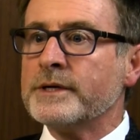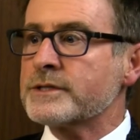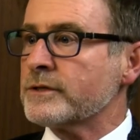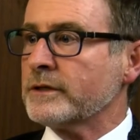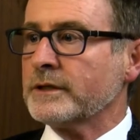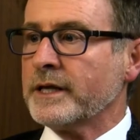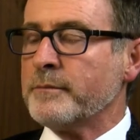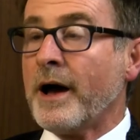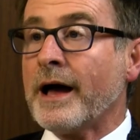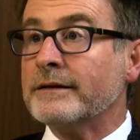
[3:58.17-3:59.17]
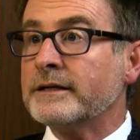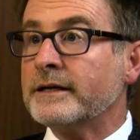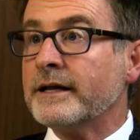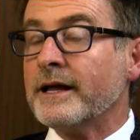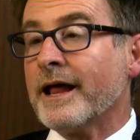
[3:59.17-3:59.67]
certainly
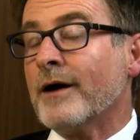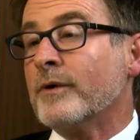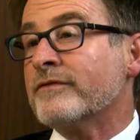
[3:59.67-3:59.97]
piloted it, and we